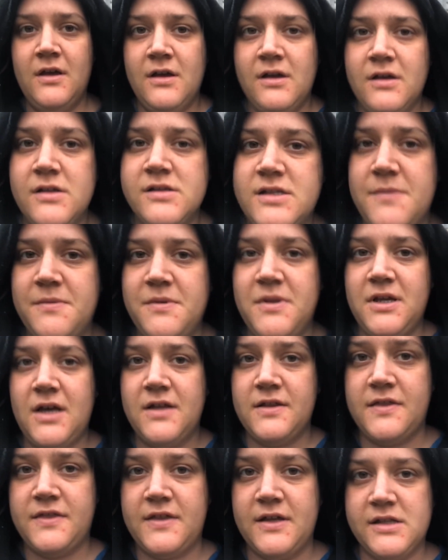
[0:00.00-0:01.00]
some of the
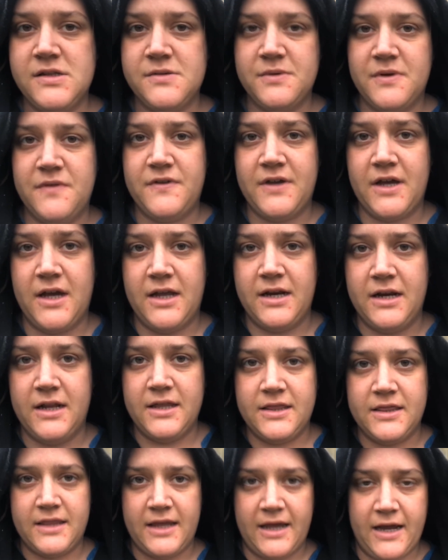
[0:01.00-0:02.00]
other things that we've done
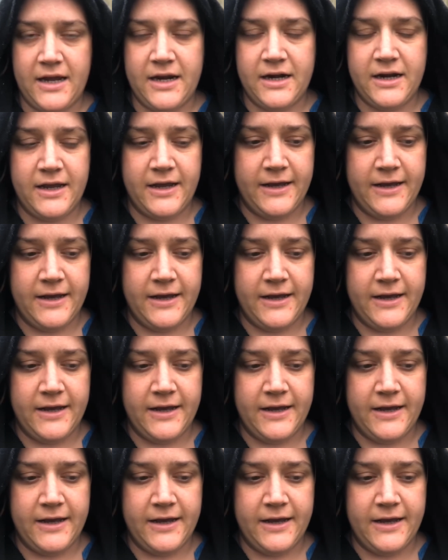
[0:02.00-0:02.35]
that,